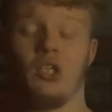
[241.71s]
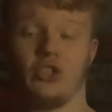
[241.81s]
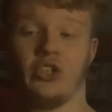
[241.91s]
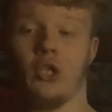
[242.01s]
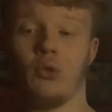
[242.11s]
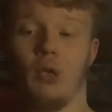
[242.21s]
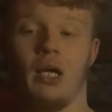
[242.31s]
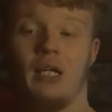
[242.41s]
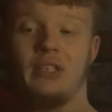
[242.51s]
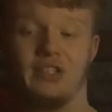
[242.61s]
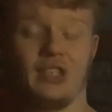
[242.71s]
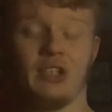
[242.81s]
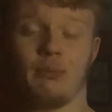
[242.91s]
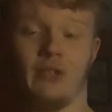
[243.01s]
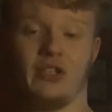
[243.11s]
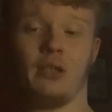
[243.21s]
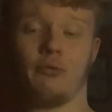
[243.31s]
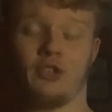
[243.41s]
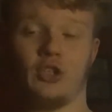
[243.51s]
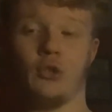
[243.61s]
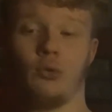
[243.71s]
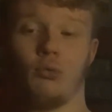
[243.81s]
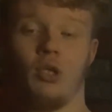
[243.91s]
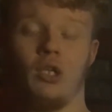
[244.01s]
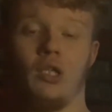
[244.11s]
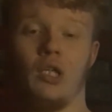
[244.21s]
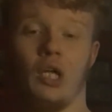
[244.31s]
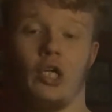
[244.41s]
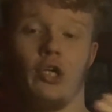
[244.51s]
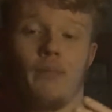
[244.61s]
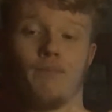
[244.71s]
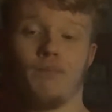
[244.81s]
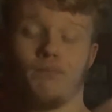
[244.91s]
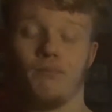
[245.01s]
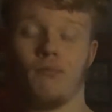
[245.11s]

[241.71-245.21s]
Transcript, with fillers: So I decided to myself to, um,